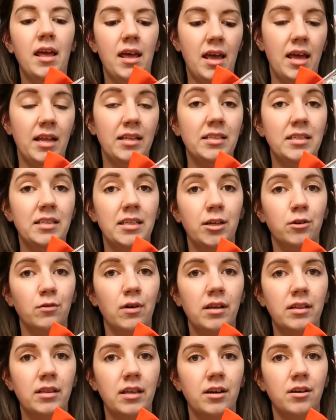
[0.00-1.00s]
and stick
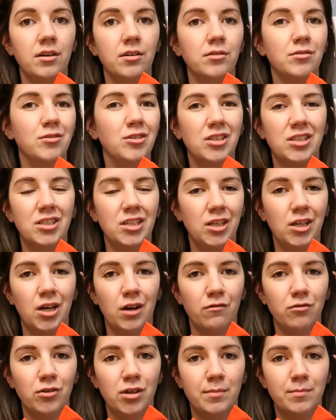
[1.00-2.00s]
right there just to
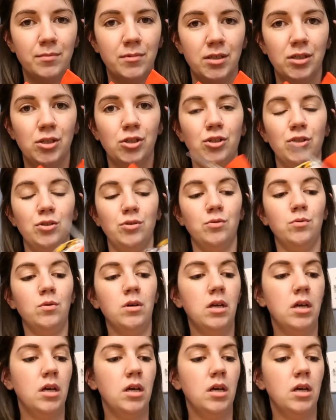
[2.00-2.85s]
cover up the glue.